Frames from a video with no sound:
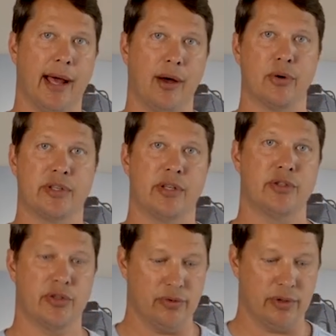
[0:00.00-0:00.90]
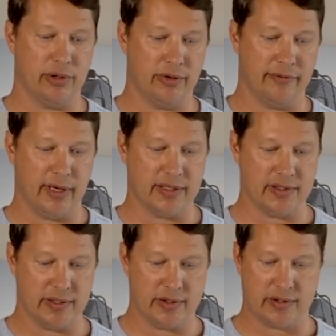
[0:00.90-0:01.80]
out to your
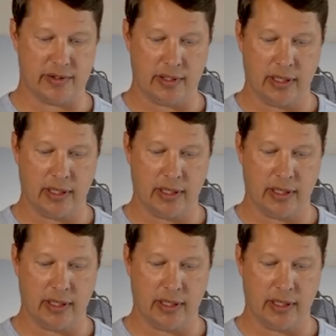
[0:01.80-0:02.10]
devices.